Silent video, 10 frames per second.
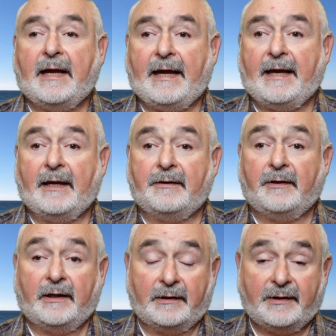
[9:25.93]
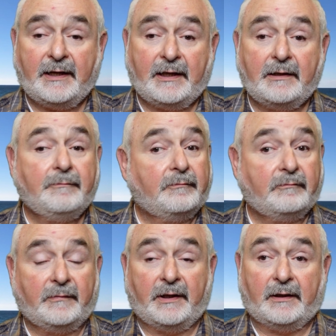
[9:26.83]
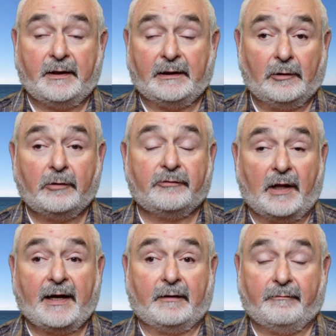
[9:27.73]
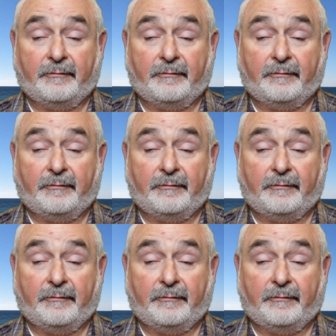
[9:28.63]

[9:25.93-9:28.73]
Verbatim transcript: And indeed, it, it looks like